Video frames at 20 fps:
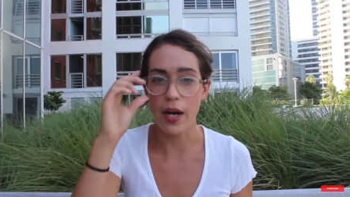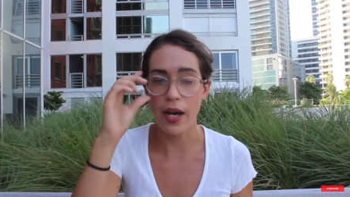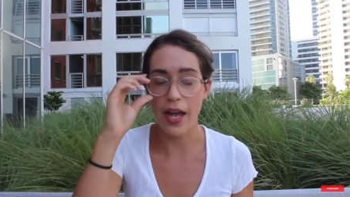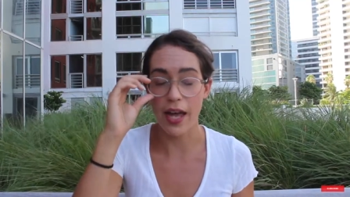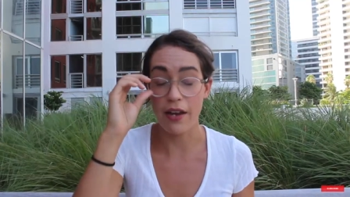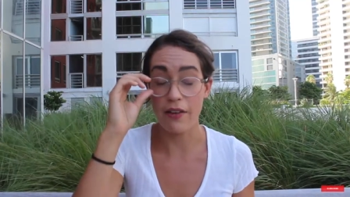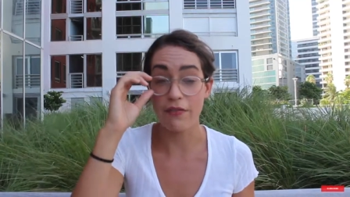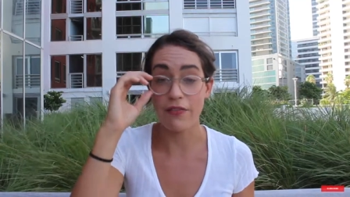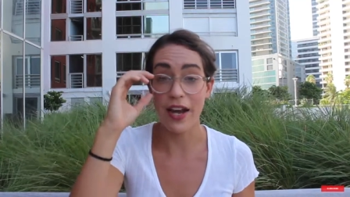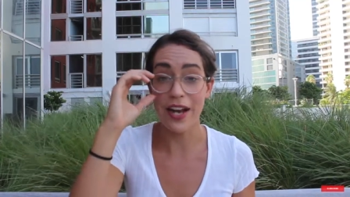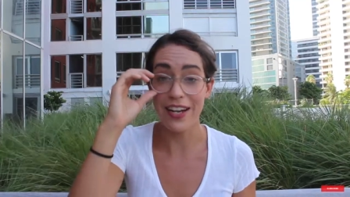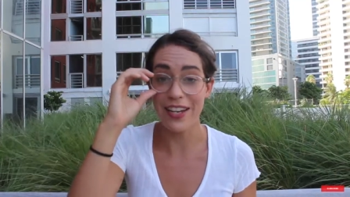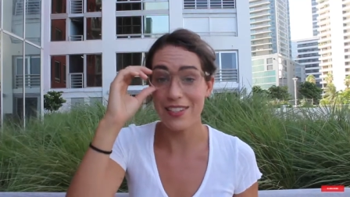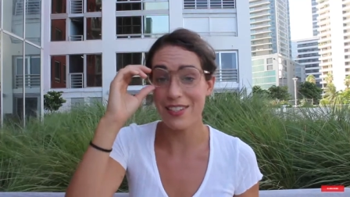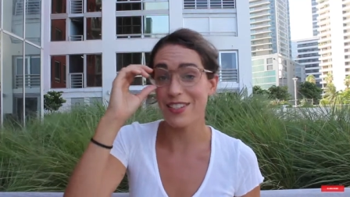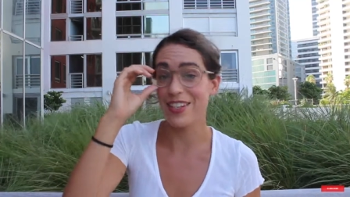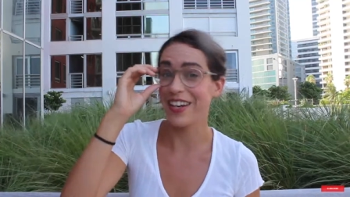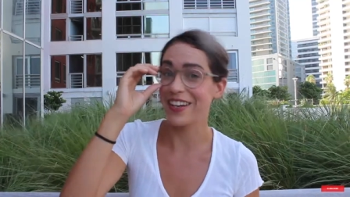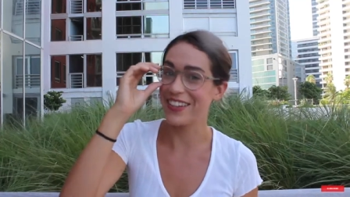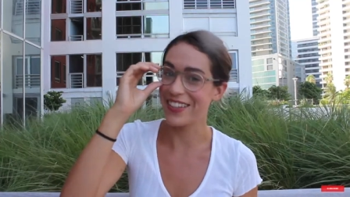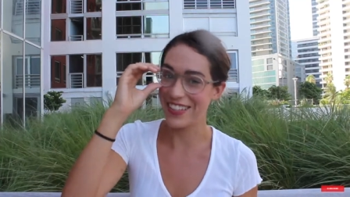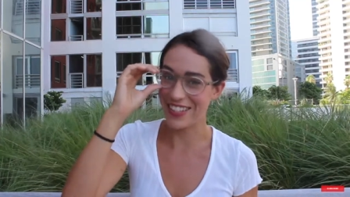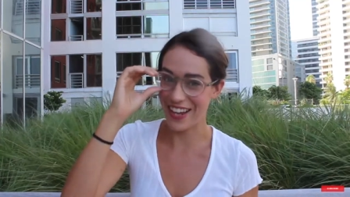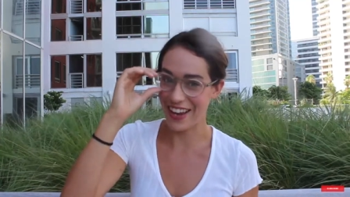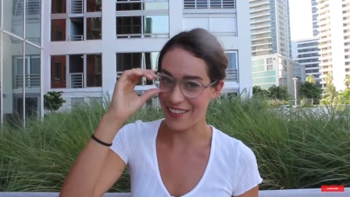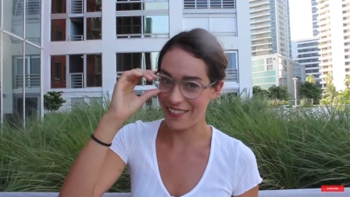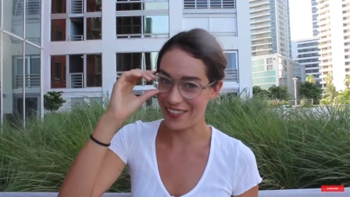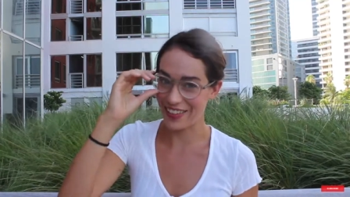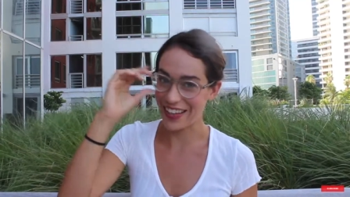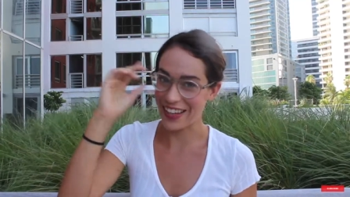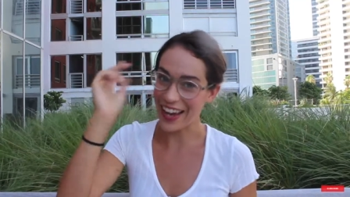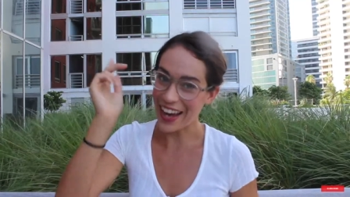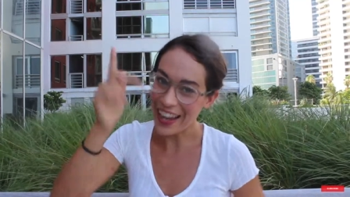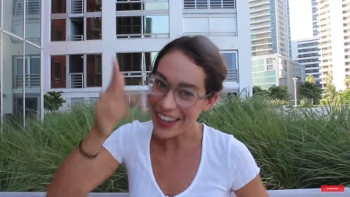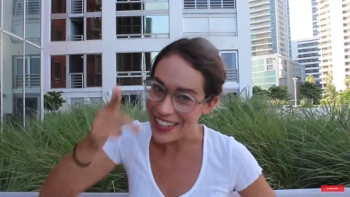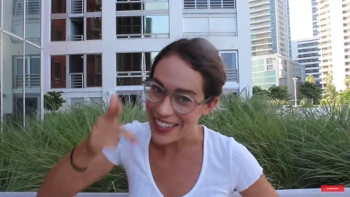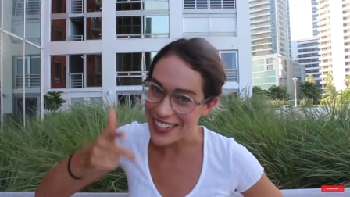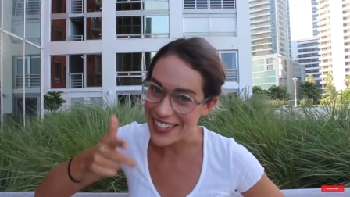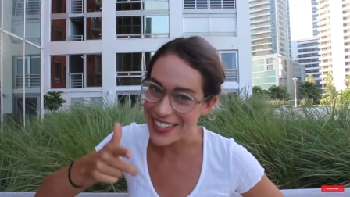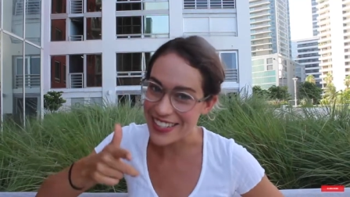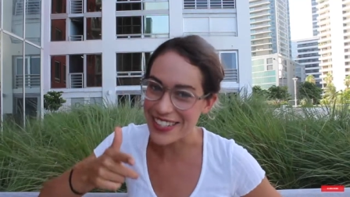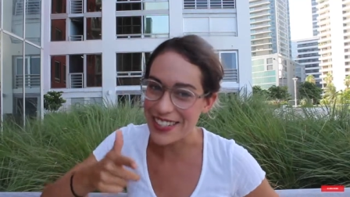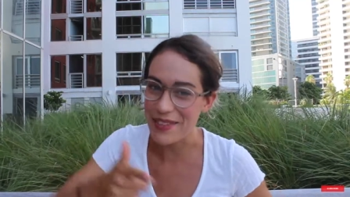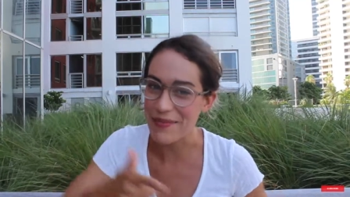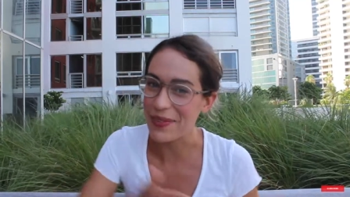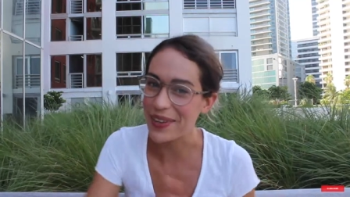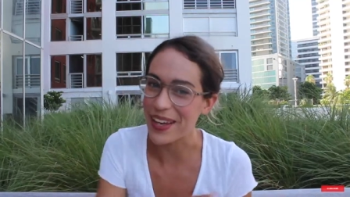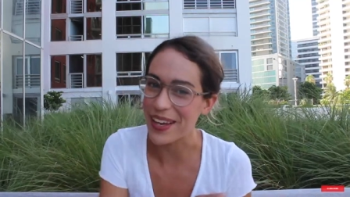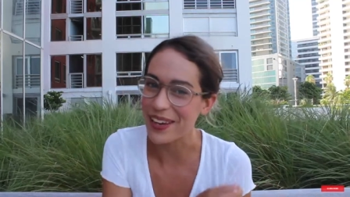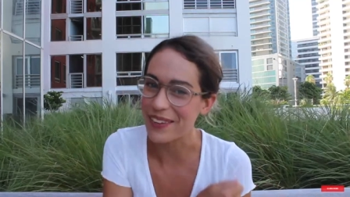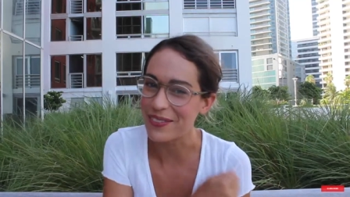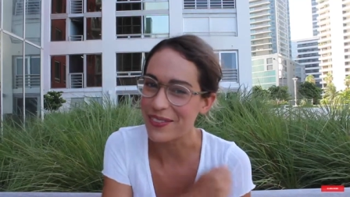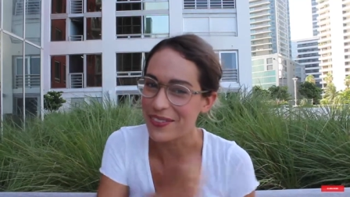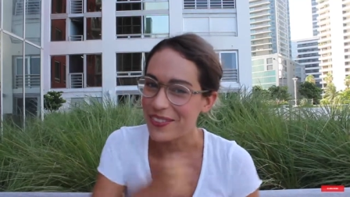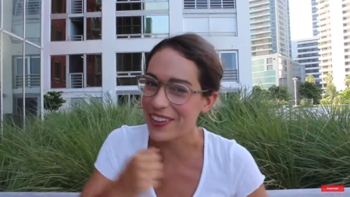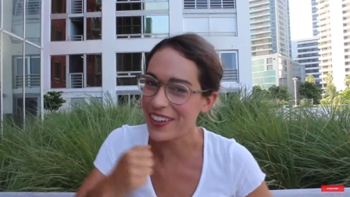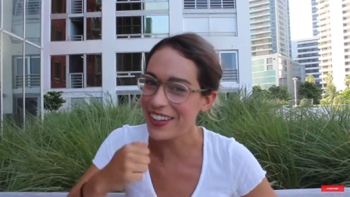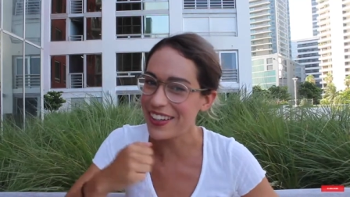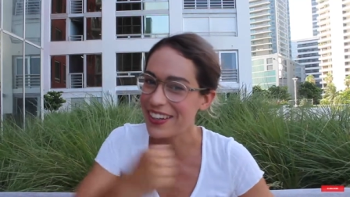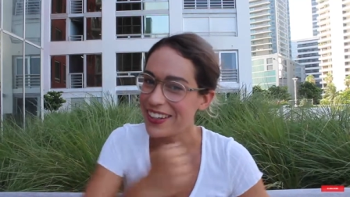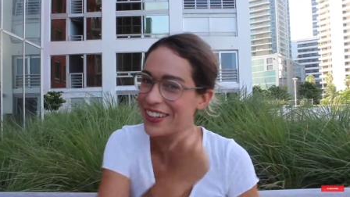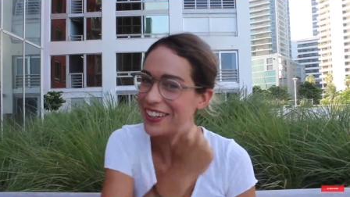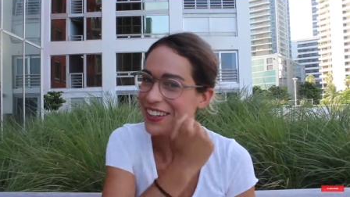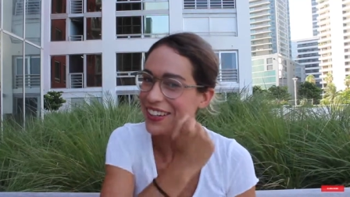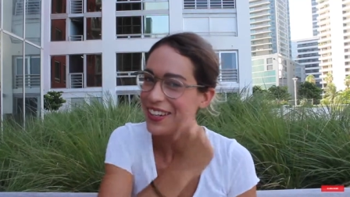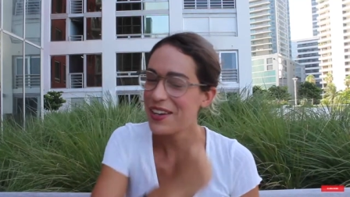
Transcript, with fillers: and finance channels have the highest C P M of all